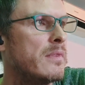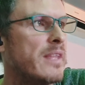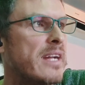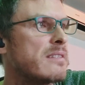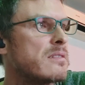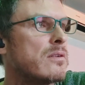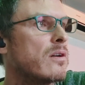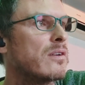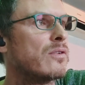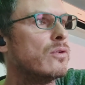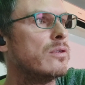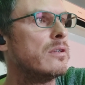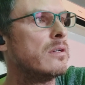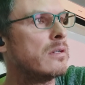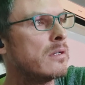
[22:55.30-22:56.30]
That's not
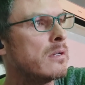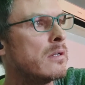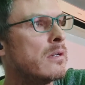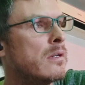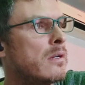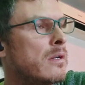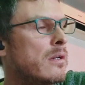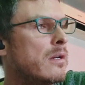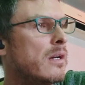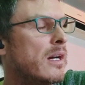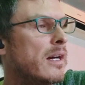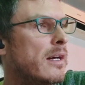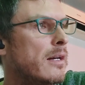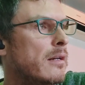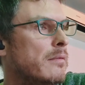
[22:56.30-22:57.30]
good.
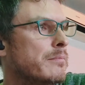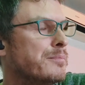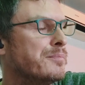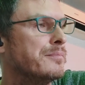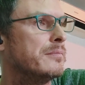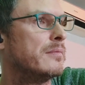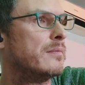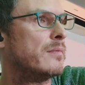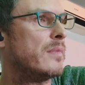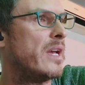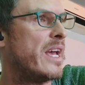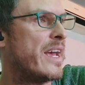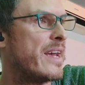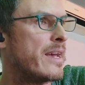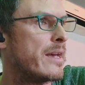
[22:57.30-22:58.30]
And
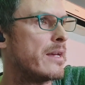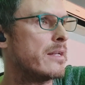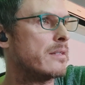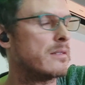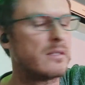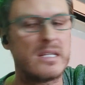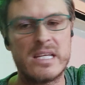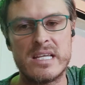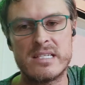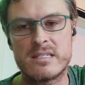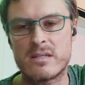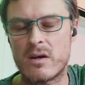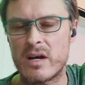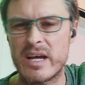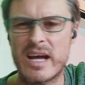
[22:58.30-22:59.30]

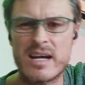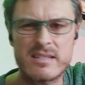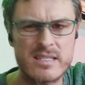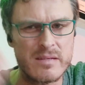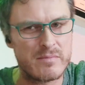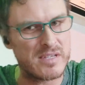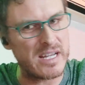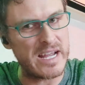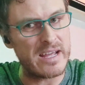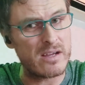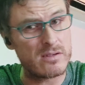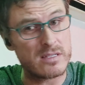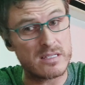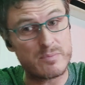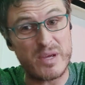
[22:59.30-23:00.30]
I asked him today,
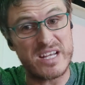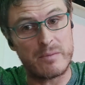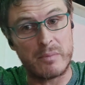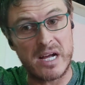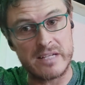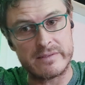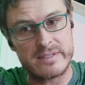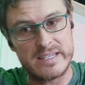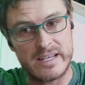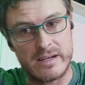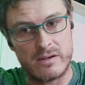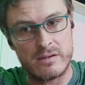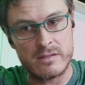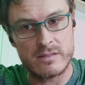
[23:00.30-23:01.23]
because it's been a month now,